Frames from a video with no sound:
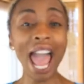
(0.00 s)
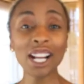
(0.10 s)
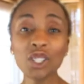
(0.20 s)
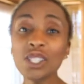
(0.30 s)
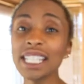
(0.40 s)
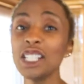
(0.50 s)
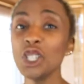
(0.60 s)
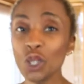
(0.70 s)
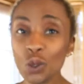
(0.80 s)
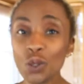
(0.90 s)
actors can
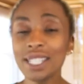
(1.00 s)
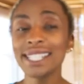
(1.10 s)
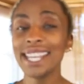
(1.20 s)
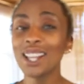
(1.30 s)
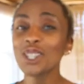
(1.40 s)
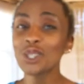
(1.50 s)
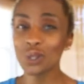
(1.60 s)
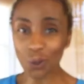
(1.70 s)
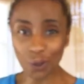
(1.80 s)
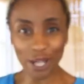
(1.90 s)
use to tell a
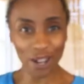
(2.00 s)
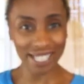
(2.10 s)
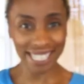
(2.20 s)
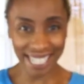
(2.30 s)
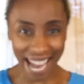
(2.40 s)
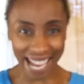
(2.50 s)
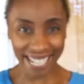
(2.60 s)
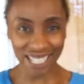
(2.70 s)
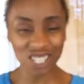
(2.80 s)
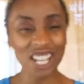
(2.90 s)
story on
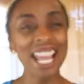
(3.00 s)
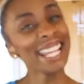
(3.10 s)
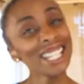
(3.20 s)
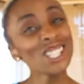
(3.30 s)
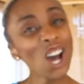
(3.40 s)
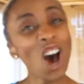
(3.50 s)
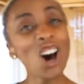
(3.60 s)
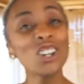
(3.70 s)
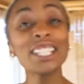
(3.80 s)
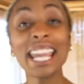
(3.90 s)
stage. It is
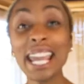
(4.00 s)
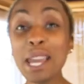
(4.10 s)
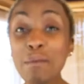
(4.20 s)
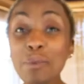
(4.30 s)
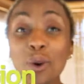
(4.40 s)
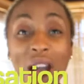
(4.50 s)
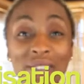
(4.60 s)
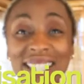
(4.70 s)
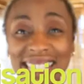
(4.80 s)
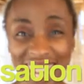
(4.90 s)
called
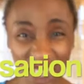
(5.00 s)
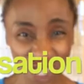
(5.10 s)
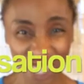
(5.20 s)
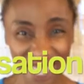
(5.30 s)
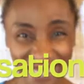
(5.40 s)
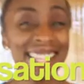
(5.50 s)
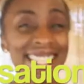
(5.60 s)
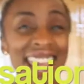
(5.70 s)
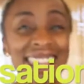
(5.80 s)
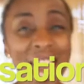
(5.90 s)
improvisation.
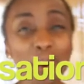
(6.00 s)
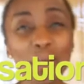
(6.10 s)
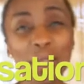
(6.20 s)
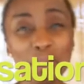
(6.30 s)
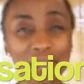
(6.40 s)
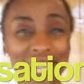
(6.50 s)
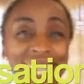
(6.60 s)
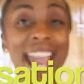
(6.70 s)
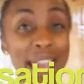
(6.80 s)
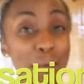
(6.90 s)
Say that with me.
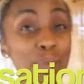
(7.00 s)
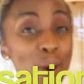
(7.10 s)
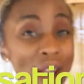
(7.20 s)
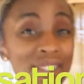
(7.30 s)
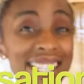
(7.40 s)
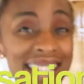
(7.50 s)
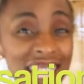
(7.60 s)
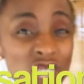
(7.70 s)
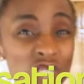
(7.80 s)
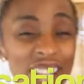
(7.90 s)

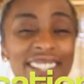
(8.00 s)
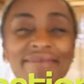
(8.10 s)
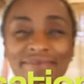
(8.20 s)
Improvisation.